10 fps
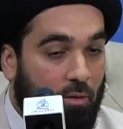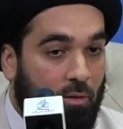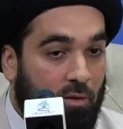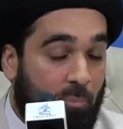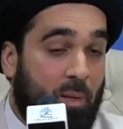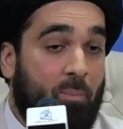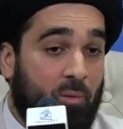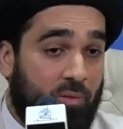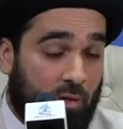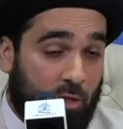the people
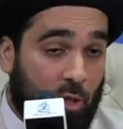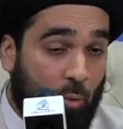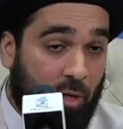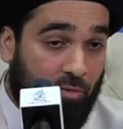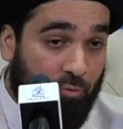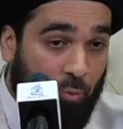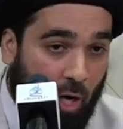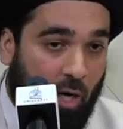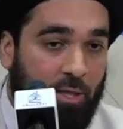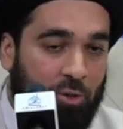that are going through
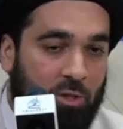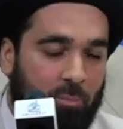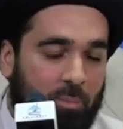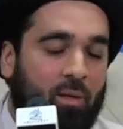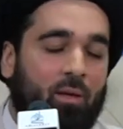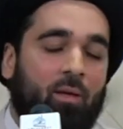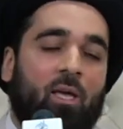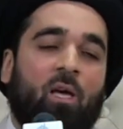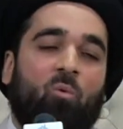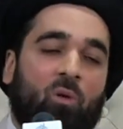hardship,
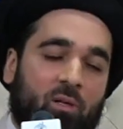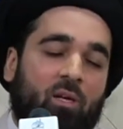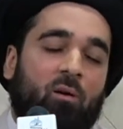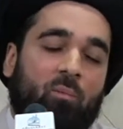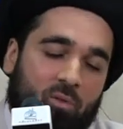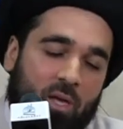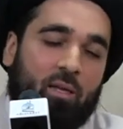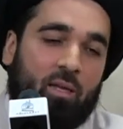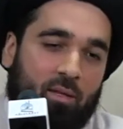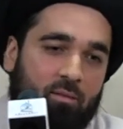it will come to
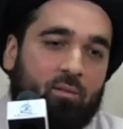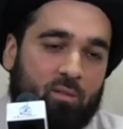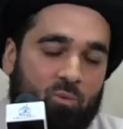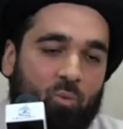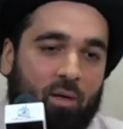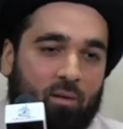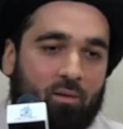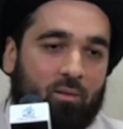an end as well.